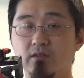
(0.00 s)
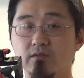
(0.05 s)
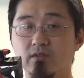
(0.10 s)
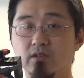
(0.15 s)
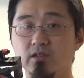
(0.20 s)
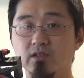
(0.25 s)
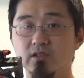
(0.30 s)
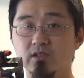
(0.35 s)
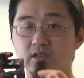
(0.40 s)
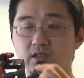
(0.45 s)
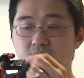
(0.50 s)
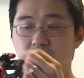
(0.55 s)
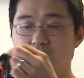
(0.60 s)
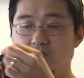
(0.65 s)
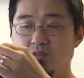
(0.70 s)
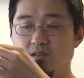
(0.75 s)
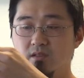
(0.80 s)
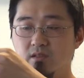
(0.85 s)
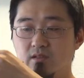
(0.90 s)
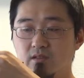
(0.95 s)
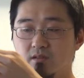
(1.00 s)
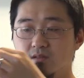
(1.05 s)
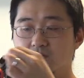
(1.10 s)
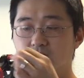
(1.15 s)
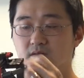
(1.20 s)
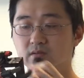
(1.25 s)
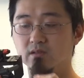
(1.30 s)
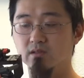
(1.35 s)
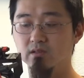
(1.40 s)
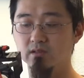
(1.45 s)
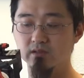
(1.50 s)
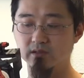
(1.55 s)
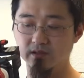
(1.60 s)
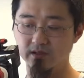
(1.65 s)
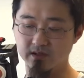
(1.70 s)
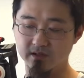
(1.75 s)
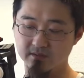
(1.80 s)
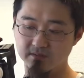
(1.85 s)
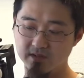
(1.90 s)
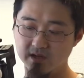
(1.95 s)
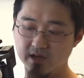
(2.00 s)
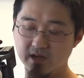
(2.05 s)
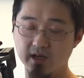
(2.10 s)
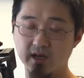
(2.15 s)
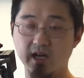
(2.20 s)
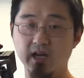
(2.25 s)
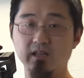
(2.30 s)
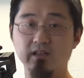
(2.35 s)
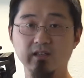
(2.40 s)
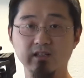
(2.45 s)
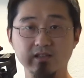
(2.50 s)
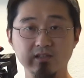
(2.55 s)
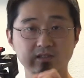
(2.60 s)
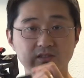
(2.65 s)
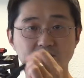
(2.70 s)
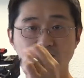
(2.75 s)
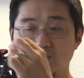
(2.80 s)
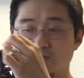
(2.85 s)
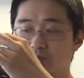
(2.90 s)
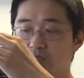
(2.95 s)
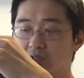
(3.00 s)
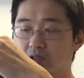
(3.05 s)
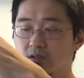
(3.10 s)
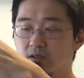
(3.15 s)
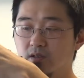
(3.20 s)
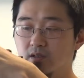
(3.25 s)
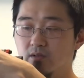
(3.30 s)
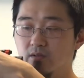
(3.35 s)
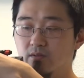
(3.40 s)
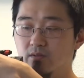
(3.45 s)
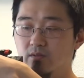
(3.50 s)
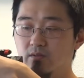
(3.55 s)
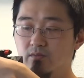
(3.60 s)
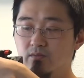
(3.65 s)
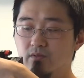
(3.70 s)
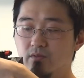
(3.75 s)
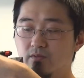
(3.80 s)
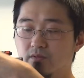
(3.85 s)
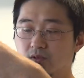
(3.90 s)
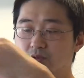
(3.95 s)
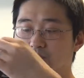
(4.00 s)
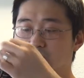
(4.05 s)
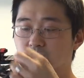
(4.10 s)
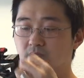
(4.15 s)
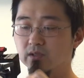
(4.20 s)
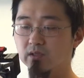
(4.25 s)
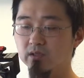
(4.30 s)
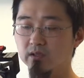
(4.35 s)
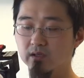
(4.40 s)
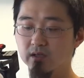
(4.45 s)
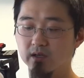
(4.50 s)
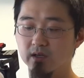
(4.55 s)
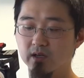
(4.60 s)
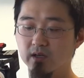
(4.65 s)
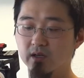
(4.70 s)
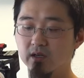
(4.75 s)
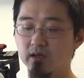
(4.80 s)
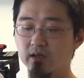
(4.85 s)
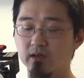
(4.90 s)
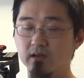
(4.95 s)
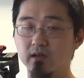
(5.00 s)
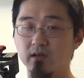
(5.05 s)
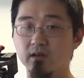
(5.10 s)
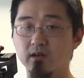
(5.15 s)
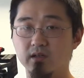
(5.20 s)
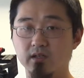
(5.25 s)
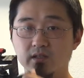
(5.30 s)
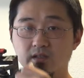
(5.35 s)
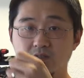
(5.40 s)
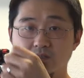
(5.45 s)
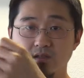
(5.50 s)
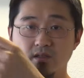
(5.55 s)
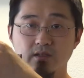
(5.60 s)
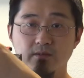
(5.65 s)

version is, I think, is still the way to go for focusing on